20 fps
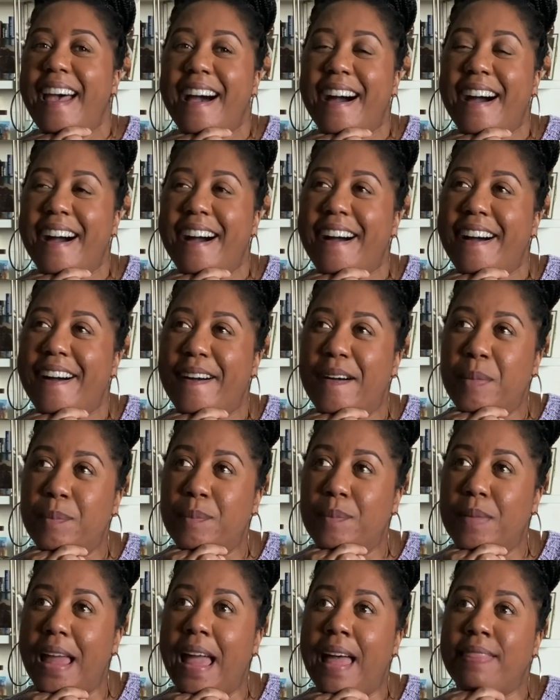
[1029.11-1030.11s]

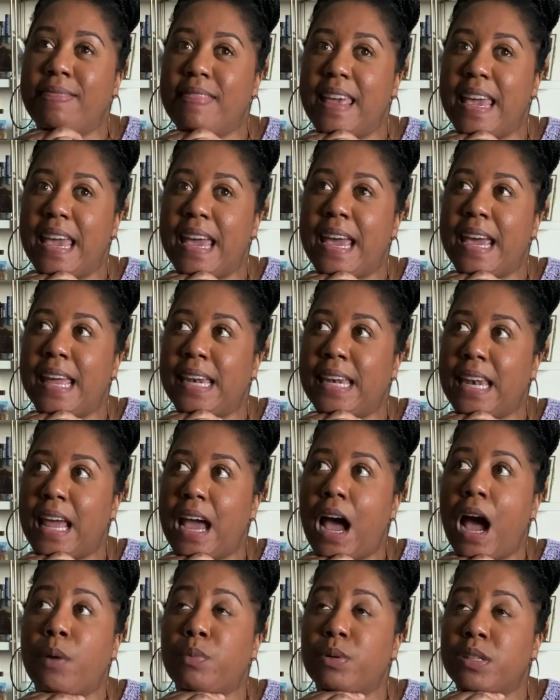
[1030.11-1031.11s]
And then
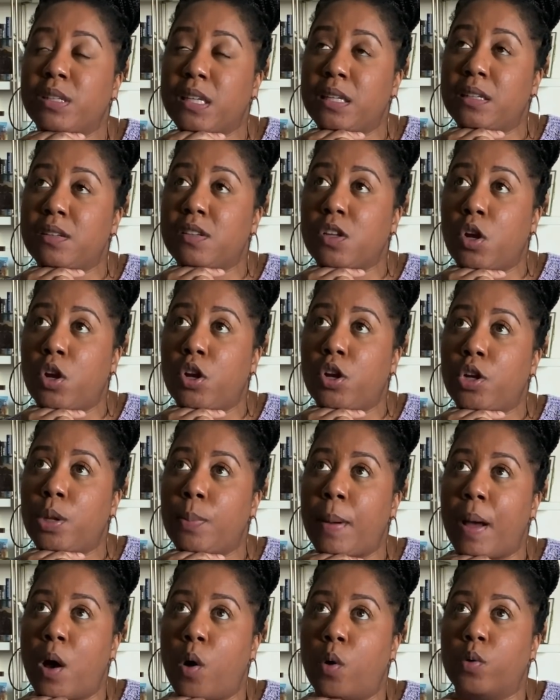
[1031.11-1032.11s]
I was concerned
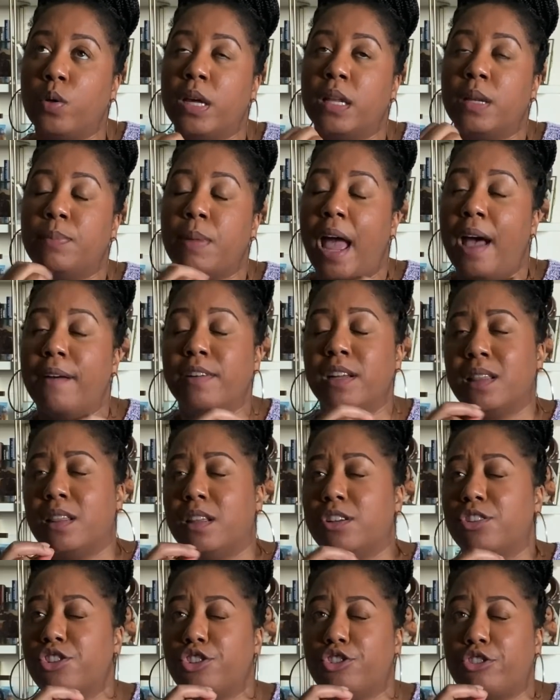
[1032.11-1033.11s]
about it having the
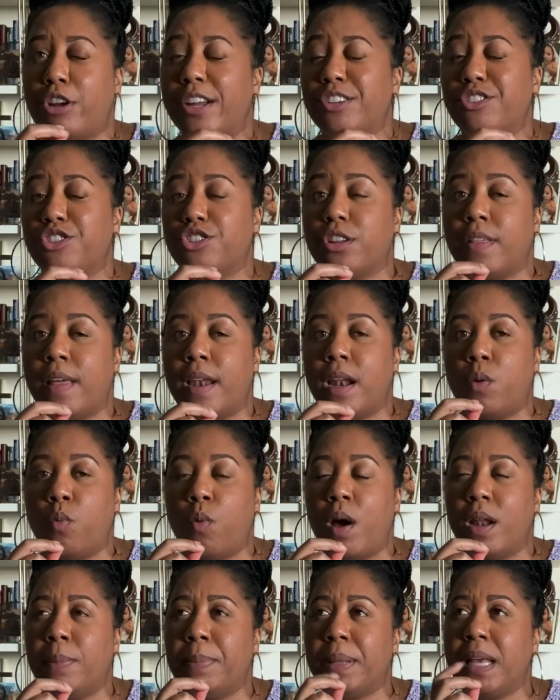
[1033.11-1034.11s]
stretch that I
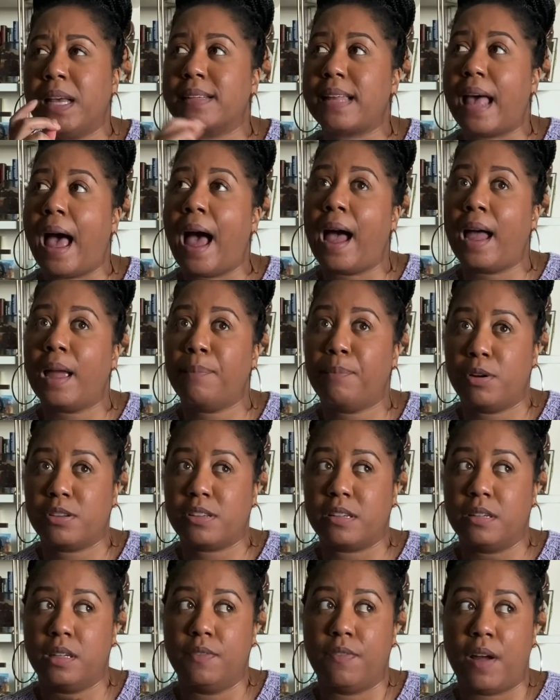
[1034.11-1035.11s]
wanted, because I
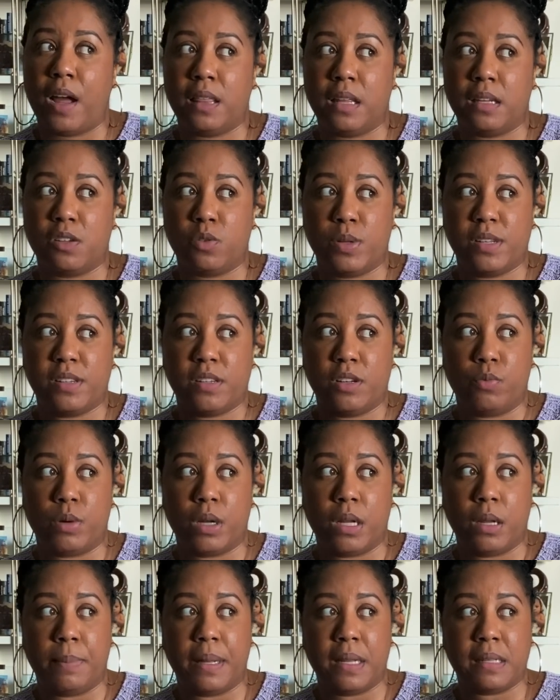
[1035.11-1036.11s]
personally find that twisted
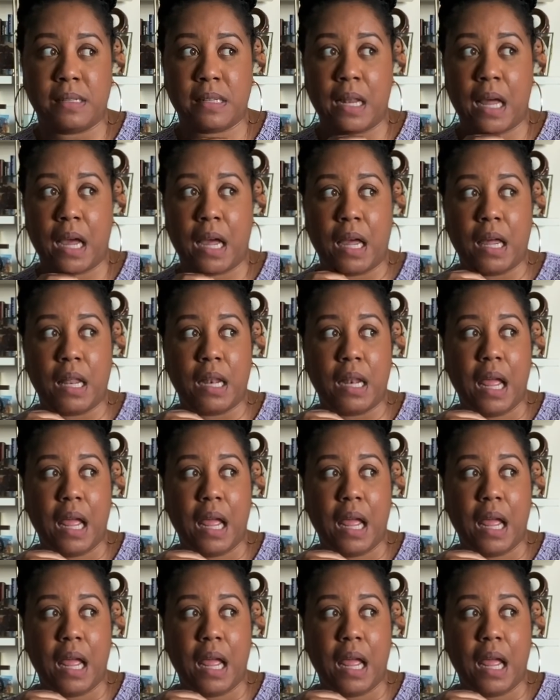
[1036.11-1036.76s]
rib is not